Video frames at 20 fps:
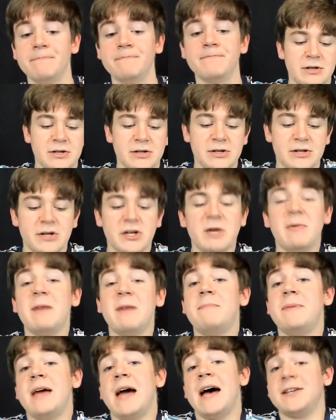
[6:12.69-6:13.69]
So you might be
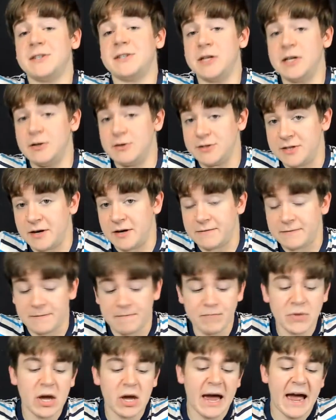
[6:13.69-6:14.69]
asking yourself,
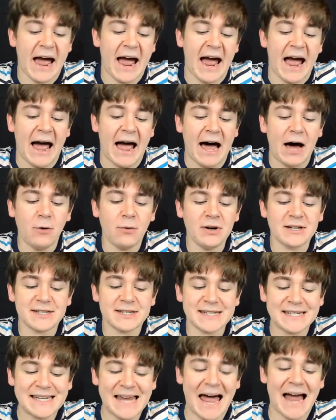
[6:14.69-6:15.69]
how
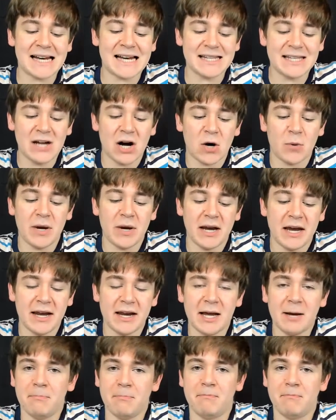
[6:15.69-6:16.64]
exactly are we getting